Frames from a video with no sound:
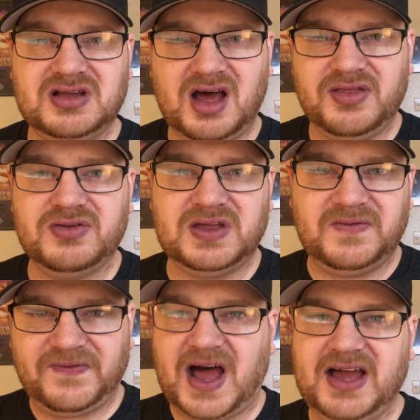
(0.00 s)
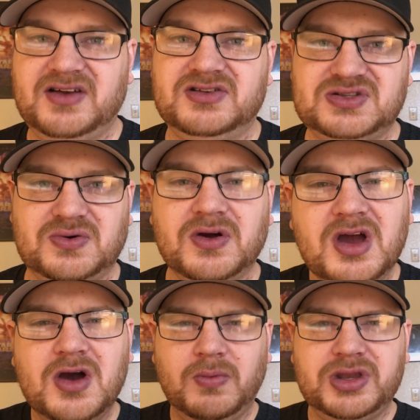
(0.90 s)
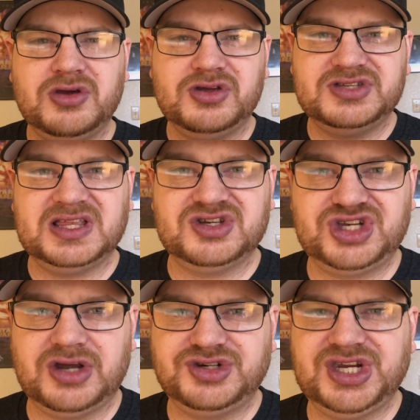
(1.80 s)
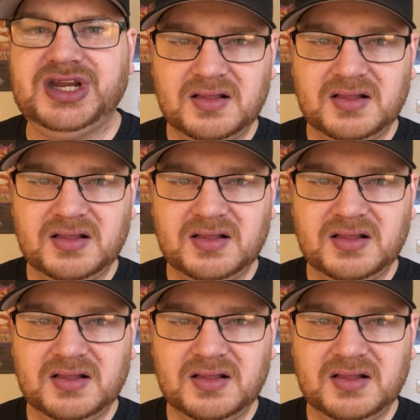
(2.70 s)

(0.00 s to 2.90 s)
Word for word: other than files or when you're using the share sheet.